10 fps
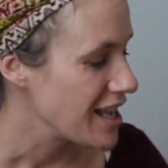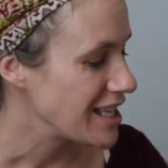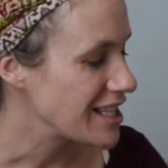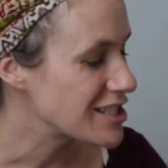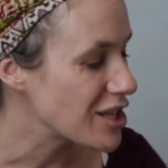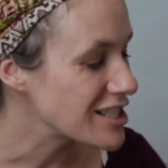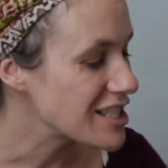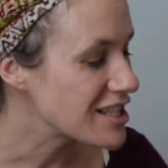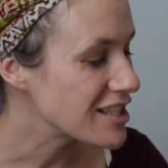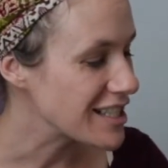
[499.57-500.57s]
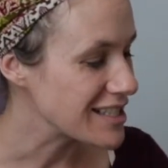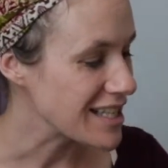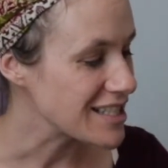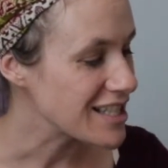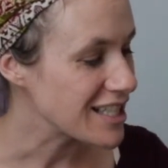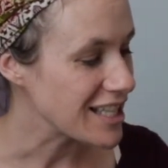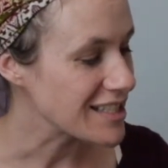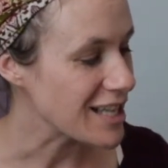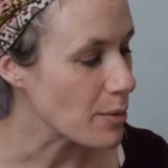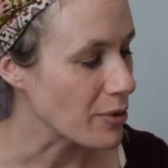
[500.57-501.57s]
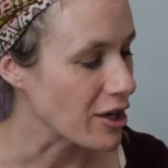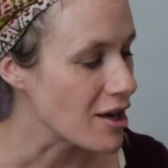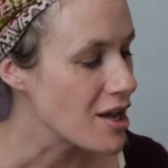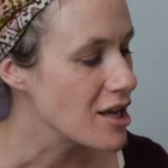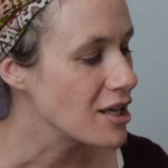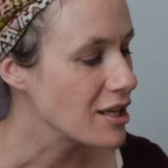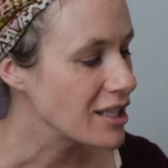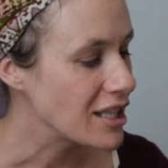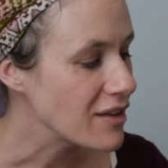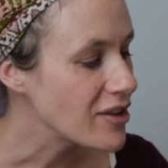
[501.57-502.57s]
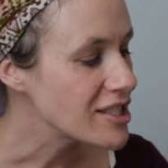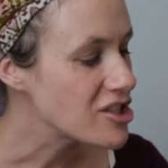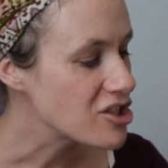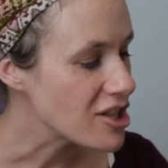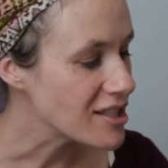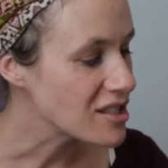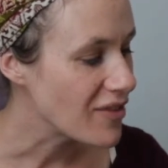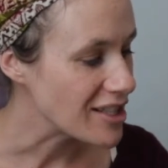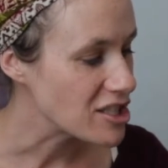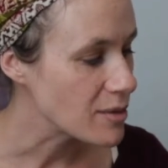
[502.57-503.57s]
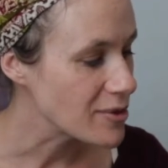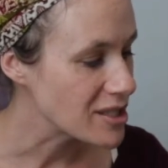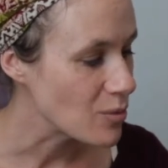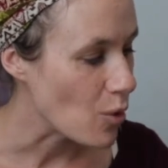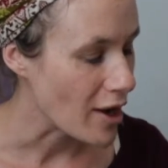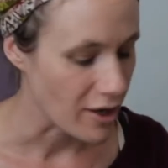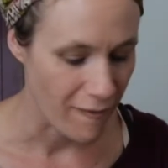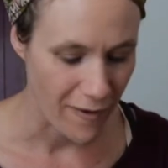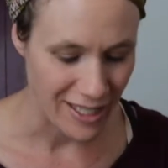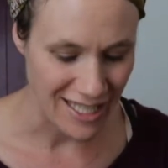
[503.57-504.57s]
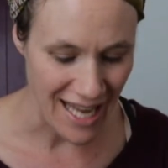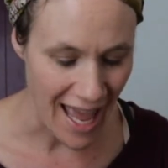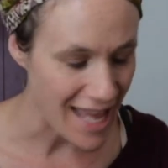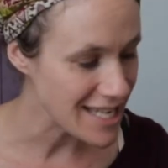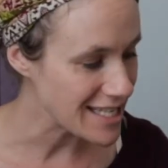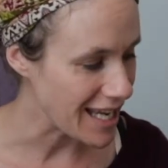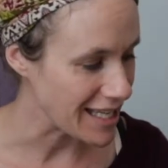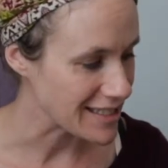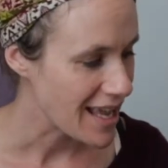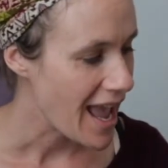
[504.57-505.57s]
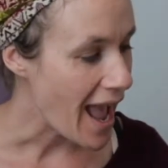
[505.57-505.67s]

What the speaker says: He said to the king's helper, give us just vegetables and water for 10 days.